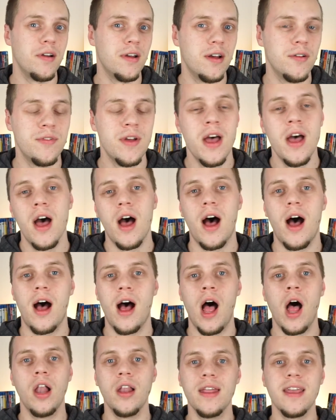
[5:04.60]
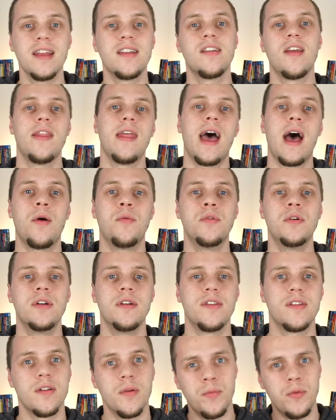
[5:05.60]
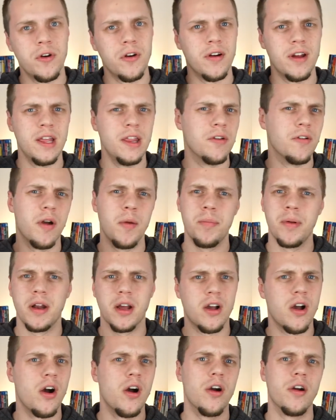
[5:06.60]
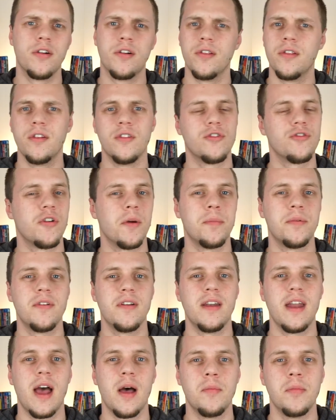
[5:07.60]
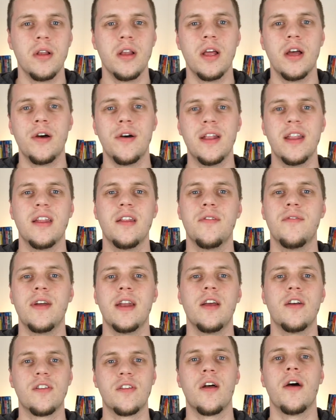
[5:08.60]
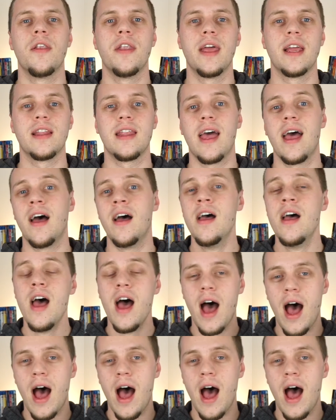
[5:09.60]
of. Uh, I'll link to that one somewhere either up in a card or the description description down below, in the video, something like that.